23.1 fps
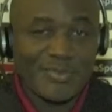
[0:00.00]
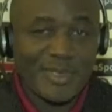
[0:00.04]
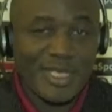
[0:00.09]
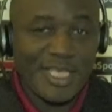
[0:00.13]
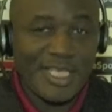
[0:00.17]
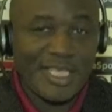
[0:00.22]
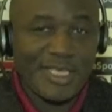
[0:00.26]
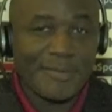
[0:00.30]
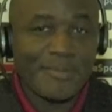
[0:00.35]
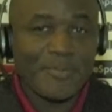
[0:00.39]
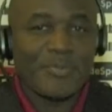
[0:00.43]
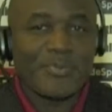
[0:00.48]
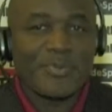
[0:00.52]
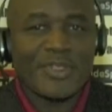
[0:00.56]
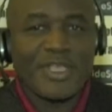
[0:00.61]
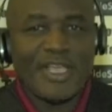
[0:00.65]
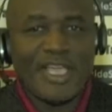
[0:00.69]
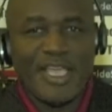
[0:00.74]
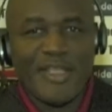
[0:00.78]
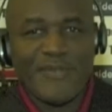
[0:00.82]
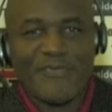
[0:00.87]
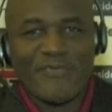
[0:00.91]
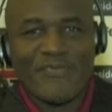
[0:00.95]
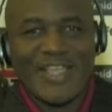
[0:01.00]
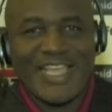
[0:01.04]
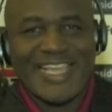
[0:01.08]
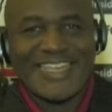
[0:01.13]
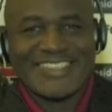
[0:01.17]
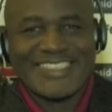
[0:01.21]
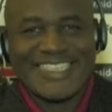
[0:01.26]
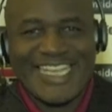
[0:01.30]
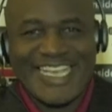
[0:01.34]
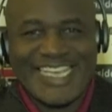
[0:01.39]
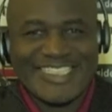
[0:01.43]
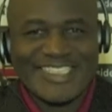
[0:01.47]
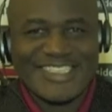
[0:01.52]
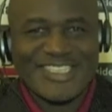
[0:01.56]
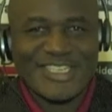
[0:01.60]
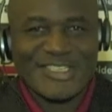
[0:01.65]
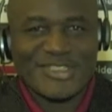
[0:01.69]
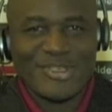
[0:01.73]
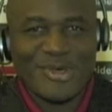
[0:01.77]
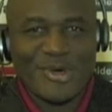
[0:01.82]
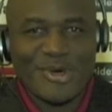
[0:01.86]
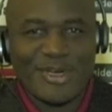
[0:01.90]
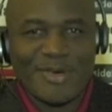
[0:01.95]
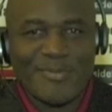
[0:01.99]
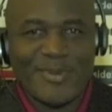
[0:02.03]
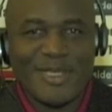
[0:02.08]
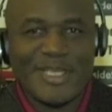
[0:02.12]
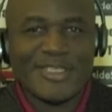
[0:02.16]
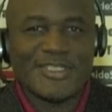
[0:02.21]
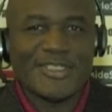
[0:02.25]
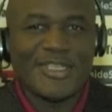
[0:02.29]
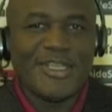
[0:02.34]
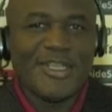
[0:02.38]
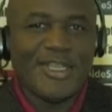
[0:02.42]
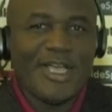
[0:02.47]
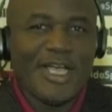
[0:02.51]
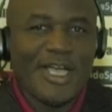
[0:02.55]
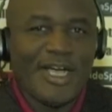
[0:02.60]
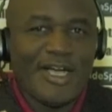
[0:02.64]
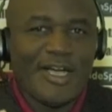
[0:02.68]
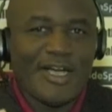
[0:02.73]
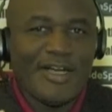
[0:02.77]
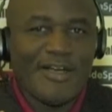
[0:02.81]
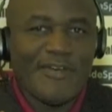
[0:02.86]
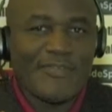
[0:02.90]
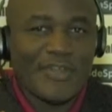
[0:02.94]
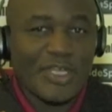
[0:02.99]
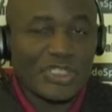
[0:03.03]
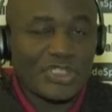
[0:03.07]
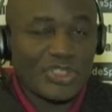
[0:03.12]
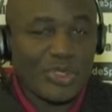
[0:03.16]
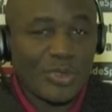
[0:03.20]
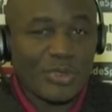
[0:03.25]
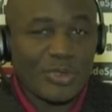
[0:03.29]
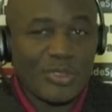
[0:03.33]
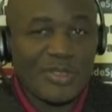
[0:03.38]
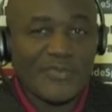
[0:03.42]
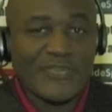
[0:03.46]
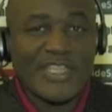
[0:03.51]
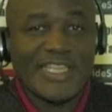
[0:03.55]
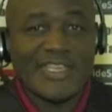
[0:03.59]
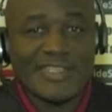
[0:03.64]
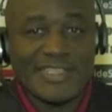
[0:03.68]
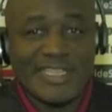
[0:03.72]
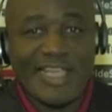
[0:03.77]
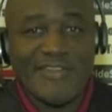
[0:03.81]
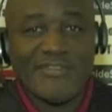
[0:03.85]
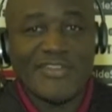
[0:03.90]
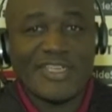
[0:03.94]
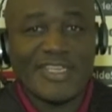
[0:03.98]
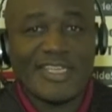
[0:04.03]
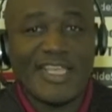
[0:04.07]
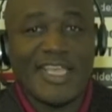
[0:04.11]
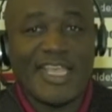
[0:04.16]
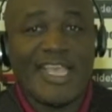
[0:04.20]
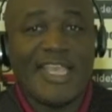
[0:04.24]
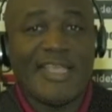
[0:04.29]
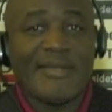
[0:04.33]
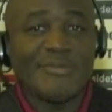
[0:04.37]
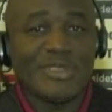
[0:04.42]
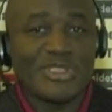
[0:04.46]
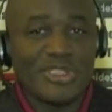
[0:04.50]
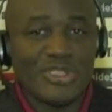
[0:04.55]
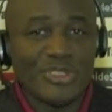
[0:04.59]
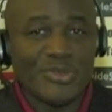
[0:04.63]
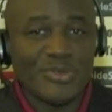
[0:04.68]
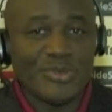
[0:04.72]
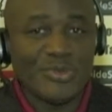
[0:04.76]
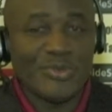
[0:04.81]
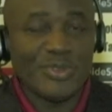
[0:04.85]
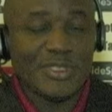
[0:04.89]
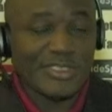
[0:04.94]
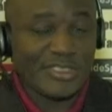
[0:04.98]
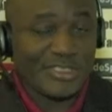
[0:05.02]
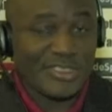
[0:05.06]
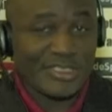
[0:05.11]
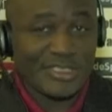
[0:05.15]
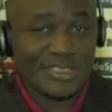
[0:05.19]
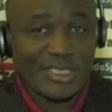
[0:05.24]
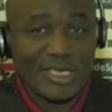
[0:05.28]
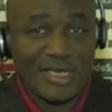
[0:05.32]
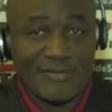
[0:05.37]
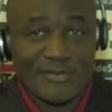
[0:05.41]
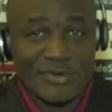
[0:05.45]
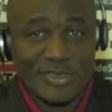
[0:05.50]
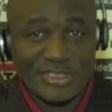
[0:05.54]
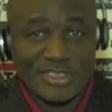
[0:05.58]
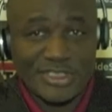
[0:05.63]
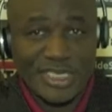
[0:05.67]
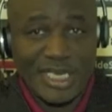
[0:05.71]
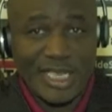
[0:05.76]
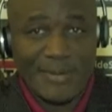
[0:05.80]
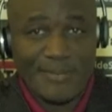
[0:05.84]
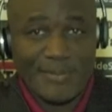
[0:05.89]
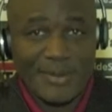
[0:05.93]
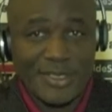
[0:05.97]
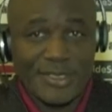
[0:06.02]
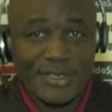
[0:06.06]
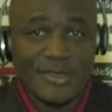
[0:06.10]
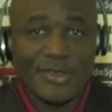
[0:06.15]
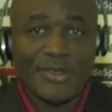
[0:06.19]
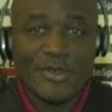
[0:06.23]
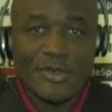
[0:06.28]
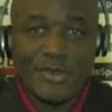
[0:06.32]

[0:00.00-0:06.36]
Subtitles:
would be a fantastic tournament of a total of 11 games to discover a champion.